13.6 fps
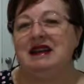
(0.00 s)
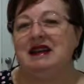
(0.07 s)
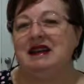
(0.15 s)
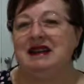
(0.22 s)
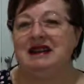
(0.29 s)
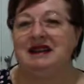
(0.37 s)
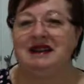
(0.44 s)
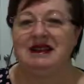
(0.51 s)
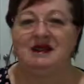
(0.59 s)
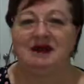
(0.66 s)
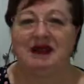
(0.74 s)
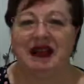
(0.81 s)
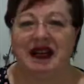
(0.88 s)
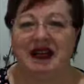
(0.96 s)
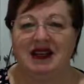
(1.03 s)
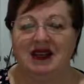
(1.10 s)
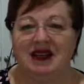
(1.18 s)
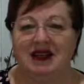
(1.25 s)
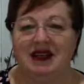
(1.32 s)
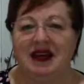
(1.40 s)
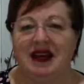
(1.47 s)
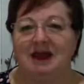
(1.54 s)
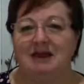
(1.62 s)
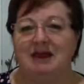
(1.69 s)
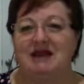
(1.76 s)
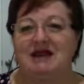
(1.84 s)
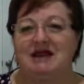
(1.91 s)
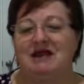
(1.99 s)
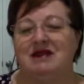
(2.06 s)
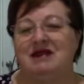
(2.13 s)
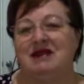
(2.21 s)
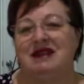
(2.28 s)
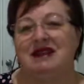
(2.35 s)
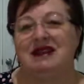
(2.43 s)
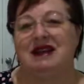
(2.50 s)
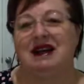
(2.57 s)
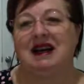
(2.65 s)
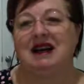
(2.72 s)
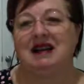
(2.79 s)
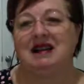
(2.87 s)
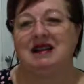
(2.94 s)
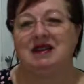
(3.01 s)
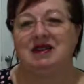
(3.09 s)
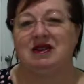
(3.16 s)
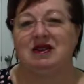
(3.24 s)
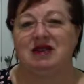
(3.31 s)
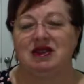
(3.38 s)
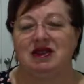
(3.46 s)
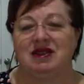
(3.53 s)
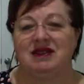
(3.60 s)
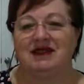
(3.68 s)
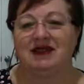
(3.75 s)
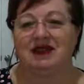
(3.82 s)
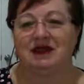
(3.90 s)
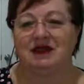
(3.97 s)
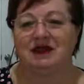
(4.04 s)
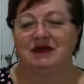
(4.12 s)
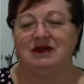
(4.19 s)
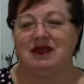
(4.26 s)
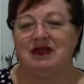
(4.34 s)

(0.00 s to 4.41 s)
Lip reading: that this reaction happens on an unconscious level,